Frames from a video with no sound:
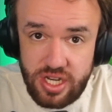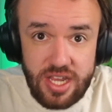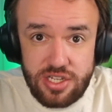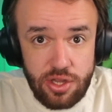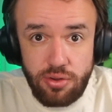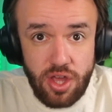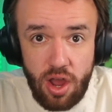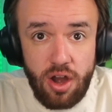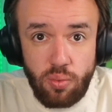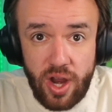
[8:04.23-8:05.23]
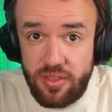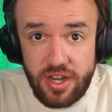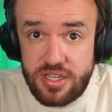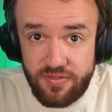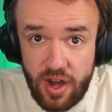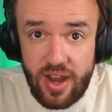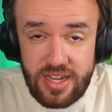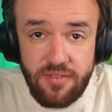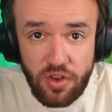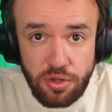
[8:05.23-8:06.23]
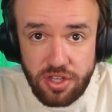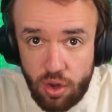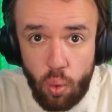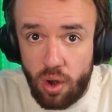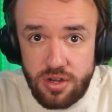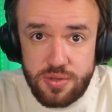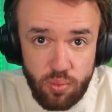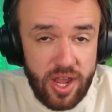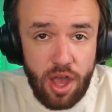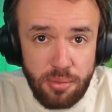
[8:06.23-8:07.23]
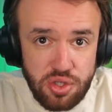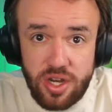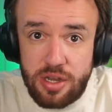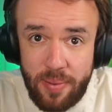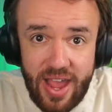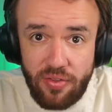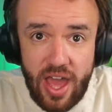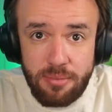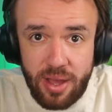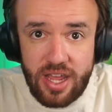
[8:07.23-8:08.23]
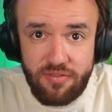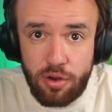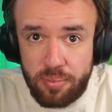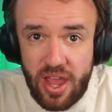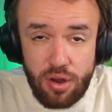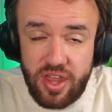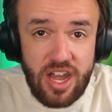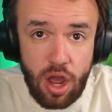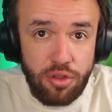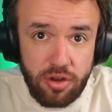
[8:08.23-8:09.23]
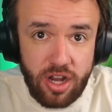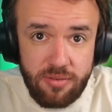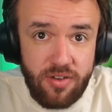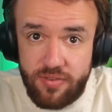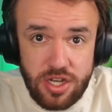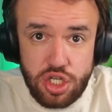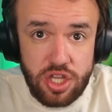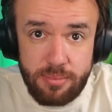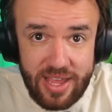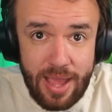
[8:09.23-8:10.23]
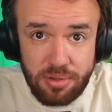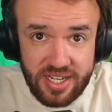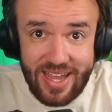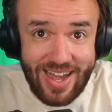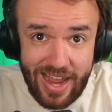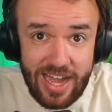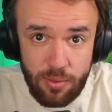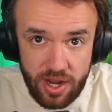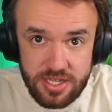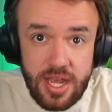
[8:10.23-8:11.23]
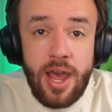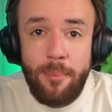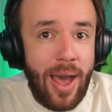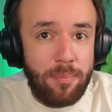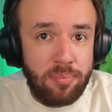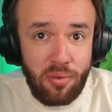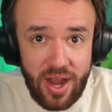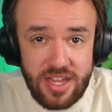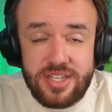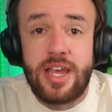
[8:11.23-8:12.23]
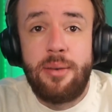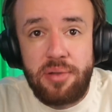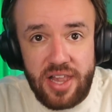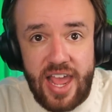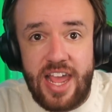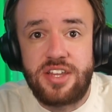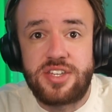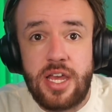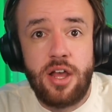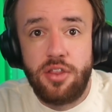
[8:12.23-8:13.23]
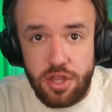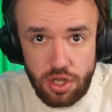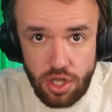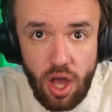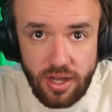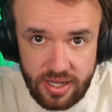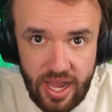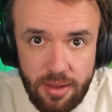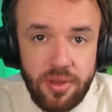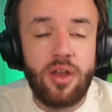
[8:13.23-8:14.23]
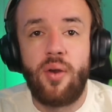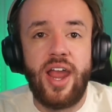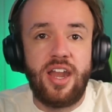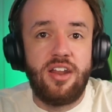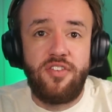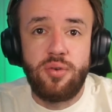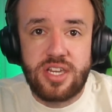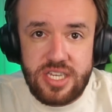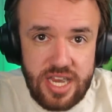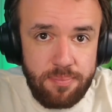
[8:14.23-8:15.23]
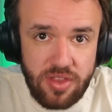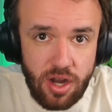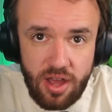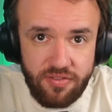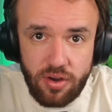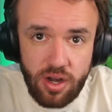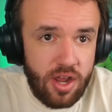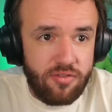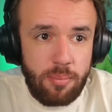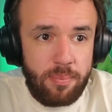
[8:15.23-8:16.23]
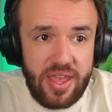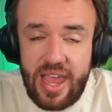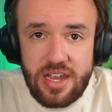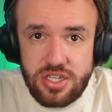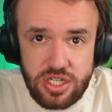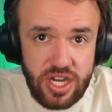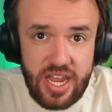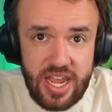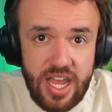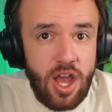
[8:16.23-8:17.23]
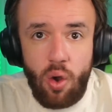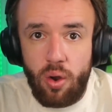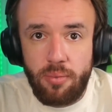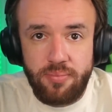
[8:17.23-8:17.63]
has learned the hard way that it's very difficult to coerce Real Madrid to pay a lot of money for a player they know they're going to eventually be able to get anyways. Papa Perez plays the long game, right? And if you accept an offer from PSG or